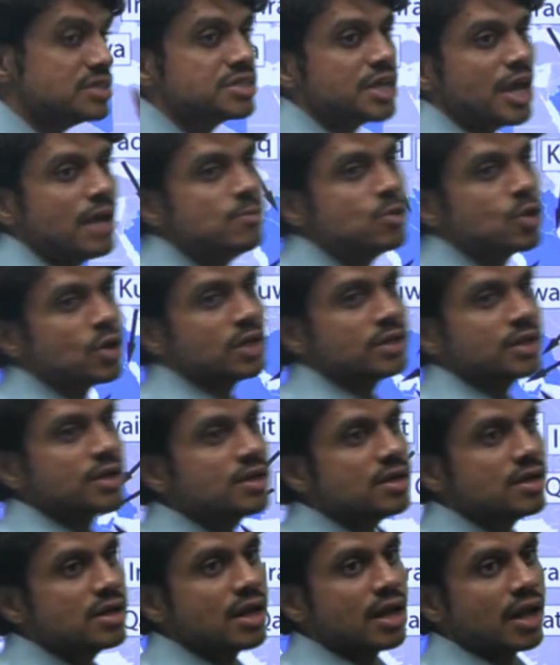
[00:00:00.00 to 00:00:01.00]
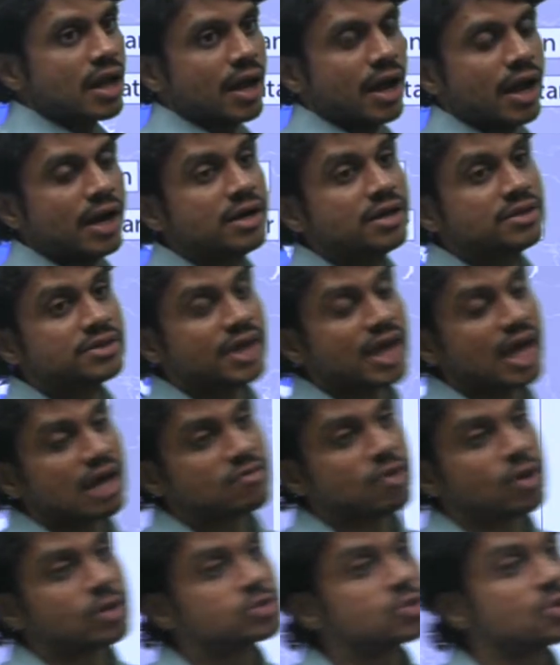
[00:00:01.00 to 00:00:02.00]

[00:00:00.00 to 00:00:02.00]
came together and they have also